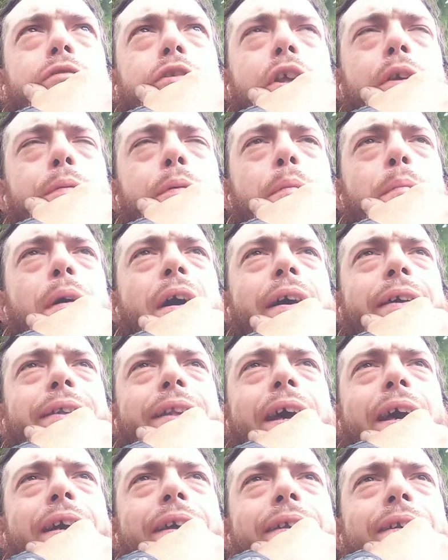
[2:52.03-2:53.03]
keep in mind
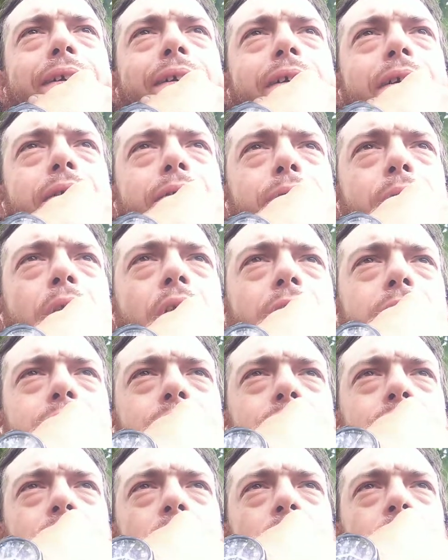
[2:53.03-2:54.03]
that
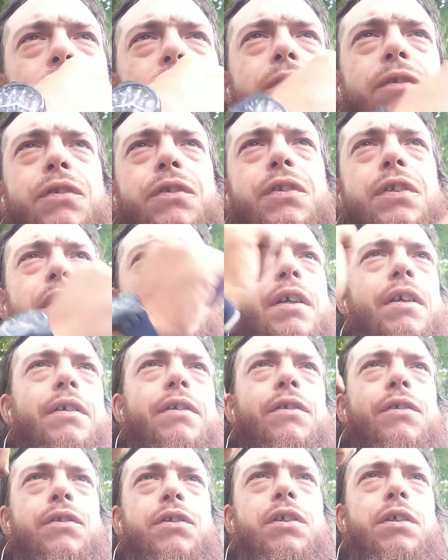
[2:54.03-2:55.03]
Rogers owns
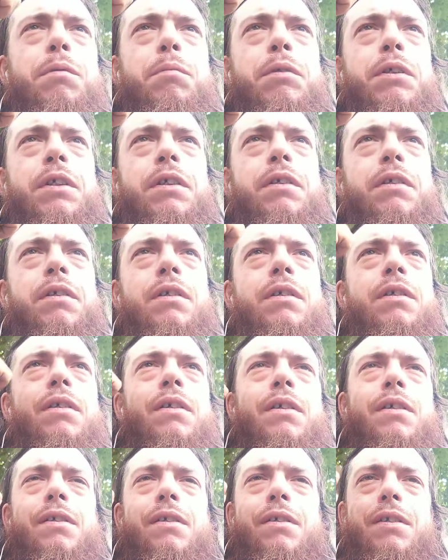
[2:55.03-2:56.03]
Zoomer,
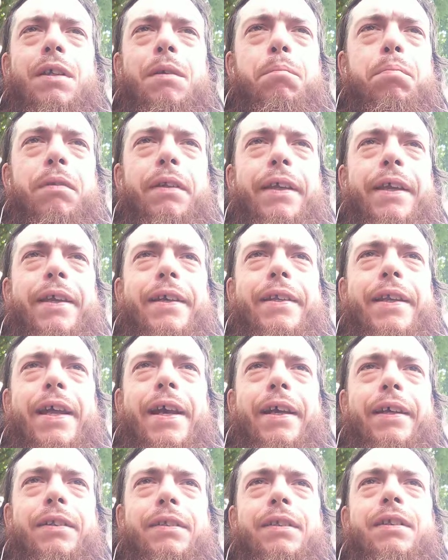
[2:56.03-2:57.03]
Simply
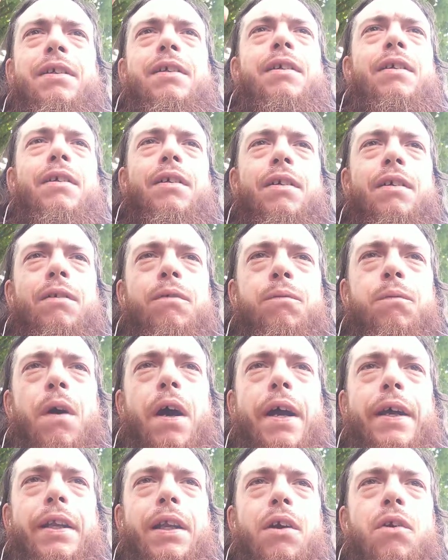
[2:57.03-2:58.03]
Connect,
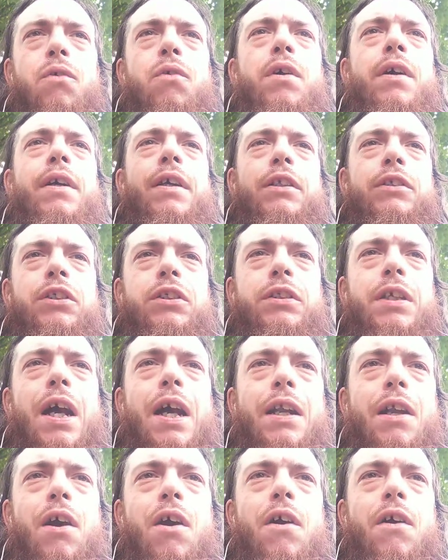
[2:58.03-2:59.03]
Fido,
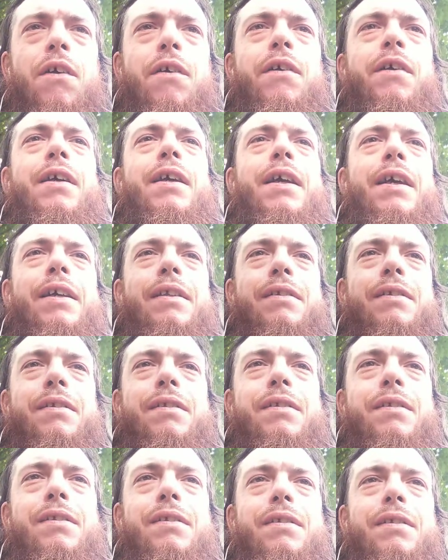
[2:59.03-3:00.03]
Chatter, and
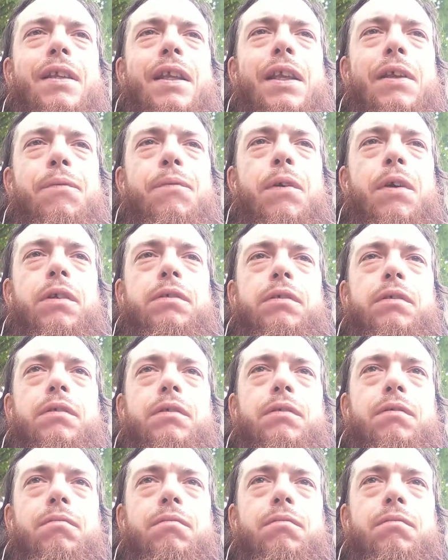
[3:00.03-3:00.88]
CityPhone.